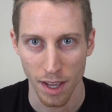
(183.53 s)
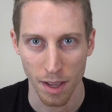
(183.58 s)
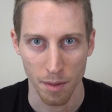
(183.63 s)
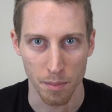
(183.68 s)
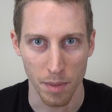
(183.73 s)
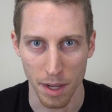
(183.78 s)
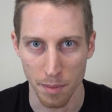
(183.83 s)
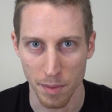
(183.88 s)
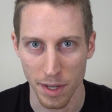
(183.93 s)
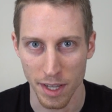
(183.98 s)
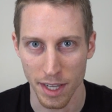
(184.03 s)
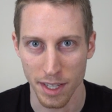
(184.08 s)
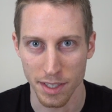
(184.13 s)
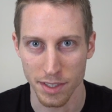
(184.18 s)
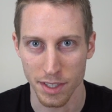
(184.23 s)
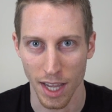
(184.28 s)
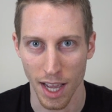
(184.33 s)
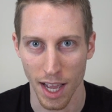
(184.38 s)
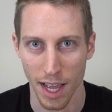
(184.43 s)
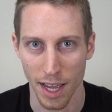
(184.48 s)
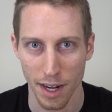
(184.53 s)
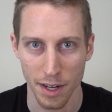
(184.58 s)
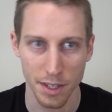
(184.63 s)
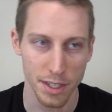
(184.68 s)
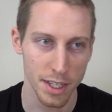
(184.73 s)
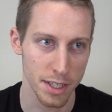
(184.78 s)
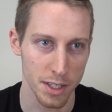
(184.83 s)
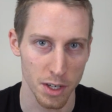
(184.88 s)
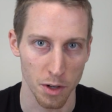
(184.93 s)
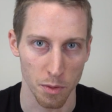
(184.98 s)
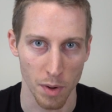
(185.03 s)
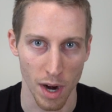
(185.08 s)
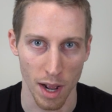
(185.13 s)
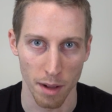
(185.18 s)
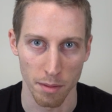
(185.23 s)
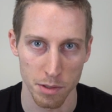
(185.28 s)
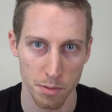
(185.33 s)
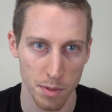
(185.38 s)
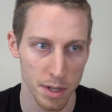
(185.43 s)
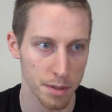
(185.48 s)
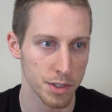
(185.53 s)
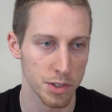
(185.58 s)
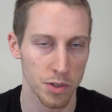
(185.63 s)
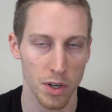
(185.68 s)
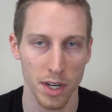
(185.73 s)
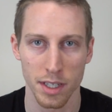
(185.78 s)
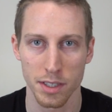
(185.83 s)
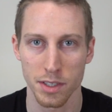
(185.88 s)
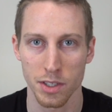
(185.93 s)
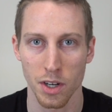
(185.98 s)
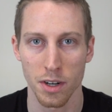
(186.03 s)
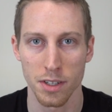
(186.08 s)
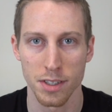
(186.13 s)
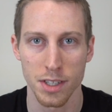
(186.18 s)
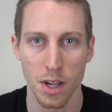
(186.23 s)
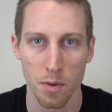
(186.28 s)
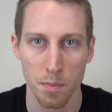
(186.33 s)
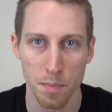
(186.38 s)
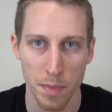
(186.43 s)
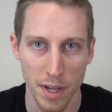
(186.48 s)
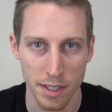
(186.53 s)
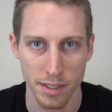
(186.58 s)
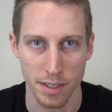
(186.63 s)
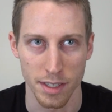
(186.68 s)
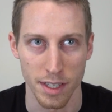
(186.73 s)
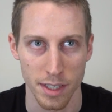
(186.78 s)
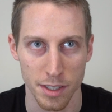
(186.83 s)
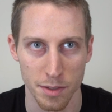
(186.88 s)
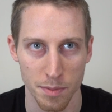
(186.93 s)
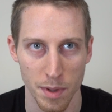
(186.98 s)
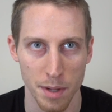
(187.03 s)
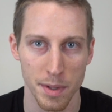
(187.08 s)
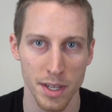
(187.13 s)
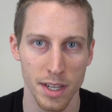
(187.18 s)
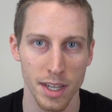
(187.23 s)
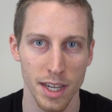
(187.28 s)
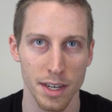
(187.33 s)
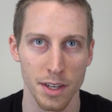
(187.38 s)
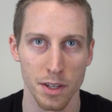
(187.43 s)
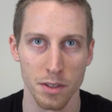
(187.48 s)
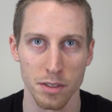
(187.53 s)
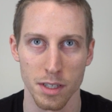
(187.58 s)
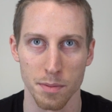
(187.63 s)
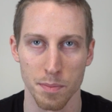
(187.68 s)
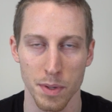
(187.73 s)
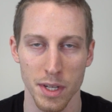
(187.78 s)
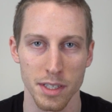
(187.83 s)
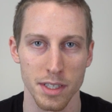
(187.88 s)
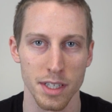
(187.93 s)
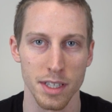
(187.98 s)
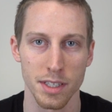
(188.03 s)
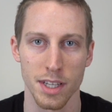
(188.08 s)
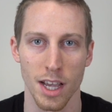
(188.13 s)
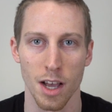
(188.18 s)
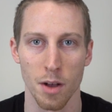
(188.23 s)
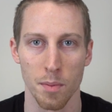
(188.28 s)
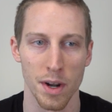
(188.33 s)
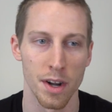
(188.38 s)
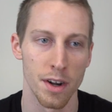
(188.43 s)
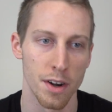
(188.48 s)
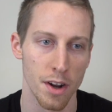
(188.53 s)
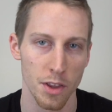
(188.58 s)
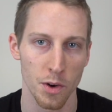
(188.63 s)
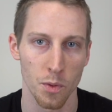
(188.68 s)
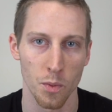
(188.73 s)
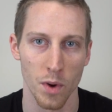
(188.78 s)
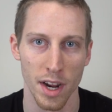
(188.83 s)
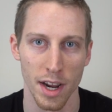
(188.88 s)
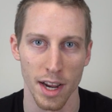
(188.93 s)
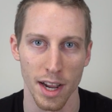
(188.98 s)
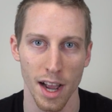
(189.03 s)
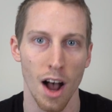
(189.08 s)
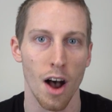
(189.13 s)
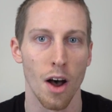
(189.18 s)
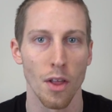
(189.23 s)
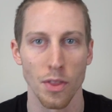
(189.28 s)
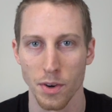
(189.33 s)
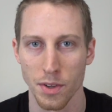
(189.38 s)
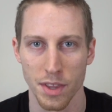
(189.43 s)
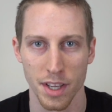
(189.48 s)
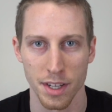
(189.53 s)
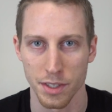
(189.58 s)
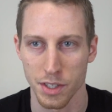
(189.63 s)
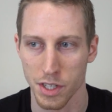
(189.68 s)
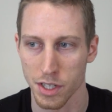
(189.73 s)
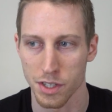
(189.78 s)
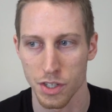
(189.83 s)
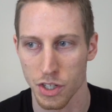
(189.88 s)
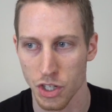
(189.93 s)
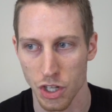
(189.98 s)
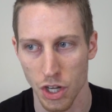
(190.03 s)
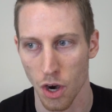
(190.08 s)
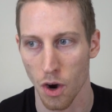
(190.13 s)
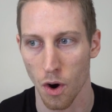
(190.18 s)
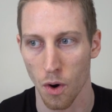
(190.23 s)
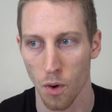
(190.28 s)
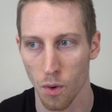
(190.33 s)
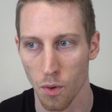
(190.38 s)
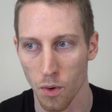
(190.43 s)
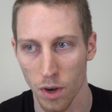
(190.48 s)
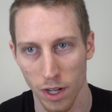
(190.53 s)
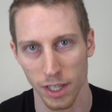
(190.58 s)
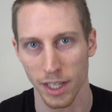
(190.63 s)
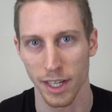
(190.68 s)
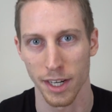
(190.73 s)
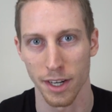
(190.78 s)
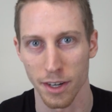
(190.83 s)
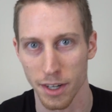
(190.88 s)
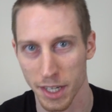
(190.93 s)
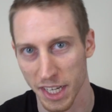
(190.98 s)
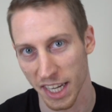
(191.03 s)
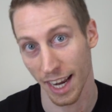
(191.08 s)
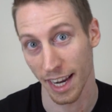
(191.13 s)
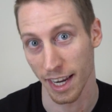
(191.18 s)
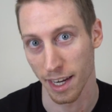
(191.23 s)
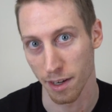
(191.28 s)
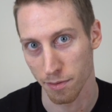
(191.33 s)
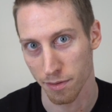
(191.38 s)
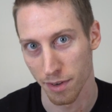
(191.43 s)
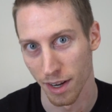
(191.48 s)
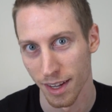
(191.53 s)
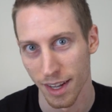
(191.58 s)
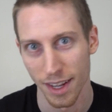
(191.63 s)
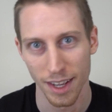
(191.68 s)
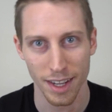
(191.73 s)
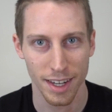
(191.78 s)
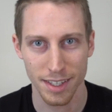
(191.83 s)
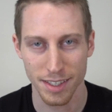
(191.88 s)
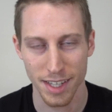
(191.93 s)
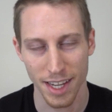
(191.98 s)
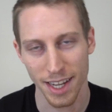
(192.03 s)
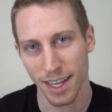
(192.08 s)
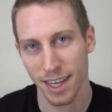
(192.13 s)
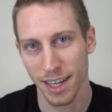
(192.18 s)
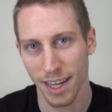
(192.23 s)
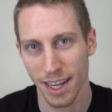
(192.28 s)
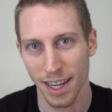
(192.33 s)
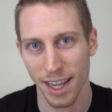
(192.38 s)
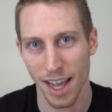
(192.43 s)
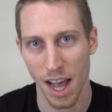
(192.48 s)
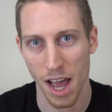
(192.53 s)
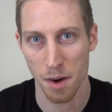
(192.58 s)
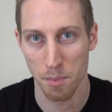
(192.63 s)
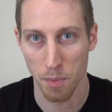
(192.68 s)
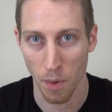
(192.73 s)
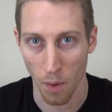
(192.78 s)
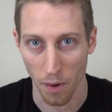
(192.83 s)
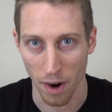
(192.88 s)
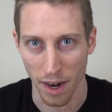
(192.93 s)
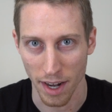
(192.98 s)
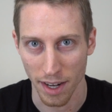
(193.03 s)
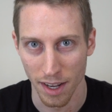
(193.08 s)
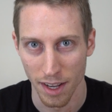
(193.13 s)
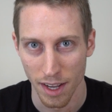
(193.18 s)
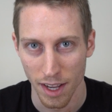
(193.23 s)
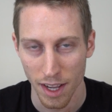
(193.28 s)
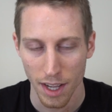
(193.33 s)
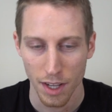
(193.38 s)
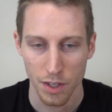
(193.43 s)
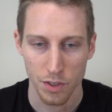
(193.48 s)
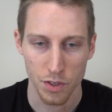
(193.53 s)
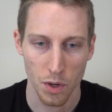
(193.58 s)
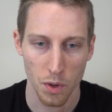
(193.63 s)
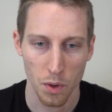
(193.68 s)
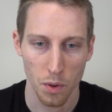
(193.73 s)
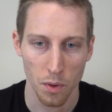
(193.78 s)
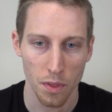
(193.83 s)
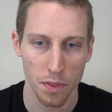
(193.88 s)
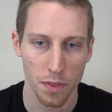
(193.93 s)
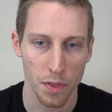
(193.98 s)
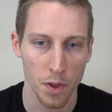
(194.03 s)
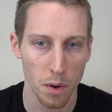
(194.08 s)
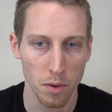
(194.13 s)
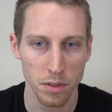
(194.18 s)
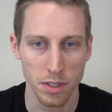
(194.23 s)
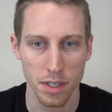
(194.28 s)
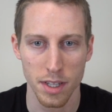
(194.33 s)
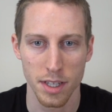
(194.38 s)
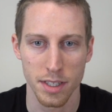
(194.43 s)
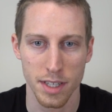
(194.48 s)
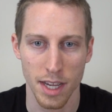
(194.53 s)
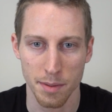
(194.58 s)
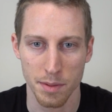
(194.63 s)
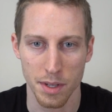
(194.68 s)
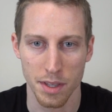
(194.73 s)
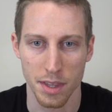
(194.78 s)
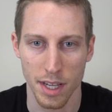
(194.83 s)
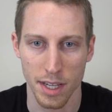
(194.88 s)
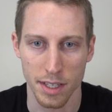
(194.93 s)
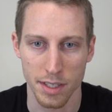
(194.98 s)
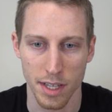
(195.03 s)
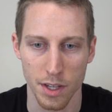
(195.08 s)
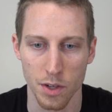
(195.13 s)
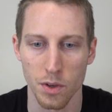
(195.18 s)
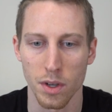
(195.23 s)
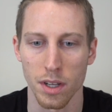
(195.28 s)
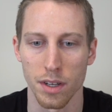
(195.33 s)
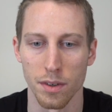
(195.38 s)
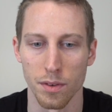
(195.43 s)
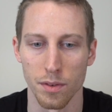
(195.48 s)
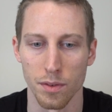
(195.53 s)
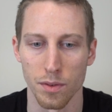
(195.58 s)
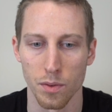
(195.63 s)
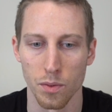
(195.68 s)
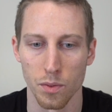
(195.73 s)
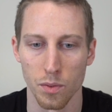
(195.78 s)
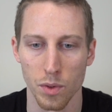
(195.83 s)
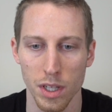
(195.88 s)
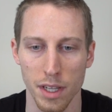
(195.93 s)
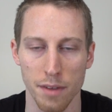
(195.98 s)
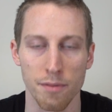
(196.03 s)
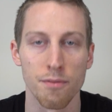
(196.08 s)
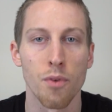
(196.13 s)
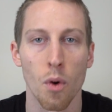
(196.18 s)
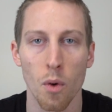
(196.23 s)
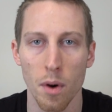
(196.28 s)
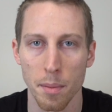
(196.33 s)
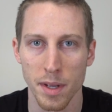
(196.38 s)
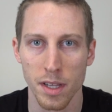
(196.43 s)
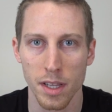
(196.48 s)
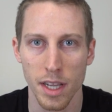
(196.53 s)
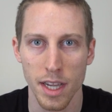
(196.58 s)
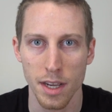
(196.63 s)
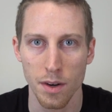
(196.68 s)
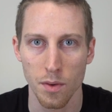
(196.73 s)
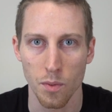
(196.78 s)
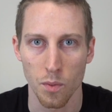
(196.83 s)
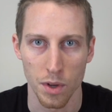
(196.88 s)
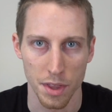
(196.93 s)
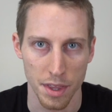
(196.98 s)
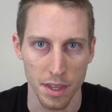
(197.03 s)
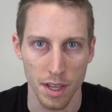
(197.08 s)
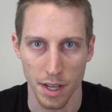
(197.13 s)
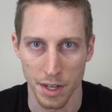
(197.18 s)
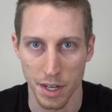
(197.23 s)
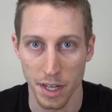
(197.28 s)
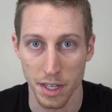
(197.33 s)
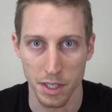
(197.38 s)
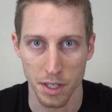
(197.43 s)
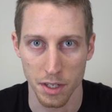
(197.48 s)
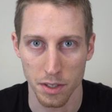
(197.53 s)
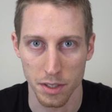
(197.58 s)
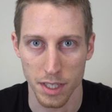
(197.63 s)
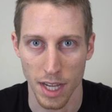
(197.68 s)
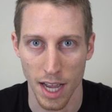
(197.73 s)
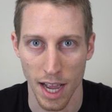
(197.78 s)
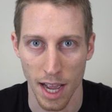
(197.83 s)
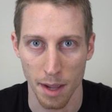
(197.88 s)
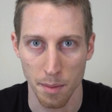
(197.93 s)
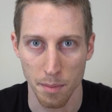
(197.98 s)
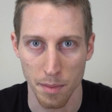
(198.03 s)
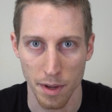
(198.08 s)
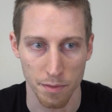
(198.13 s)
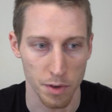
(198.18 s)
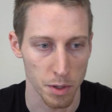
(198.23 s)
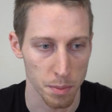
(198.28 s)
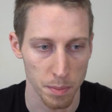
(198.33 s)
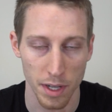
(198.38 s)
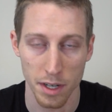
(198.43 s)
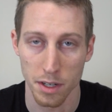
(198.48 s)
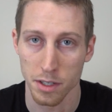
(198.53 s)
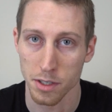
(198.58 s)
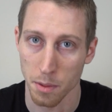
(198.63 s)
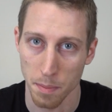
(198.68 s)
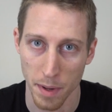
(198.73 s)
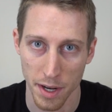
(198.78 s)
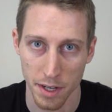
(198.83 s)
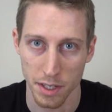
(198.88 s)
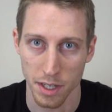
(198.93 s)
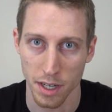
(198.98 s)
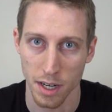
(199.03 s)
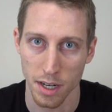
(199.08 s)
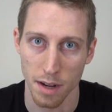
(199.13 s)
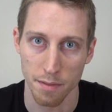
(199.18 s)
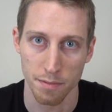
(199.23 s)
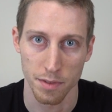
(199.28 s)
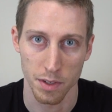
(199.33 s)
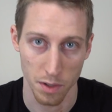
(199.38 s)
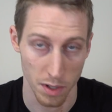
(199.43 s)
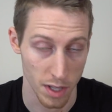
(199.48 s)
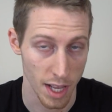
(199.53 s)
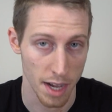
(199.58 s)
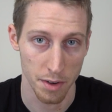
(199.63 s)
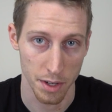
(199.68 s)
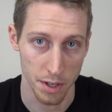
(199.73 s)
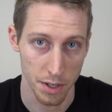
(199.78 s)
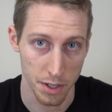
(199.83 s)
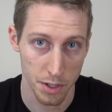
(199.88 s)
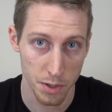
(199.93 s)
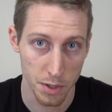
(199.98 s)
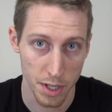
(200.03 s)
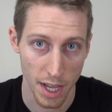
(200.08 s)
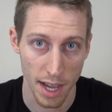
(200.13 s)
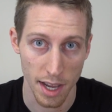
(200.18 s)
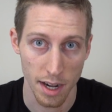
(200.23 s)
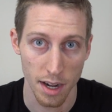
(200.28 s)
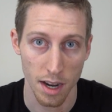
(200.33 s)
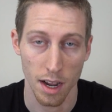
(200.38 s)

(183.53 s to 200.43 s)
Maybe he's got additional problems. Maybe he's trying to start his own business. Maybe he can use the PC's help in another way other than just go clear cave, because that can get kind of boring. So those are the types of things that you can really formulate with additional time if your players are patient enough to allow you to do that.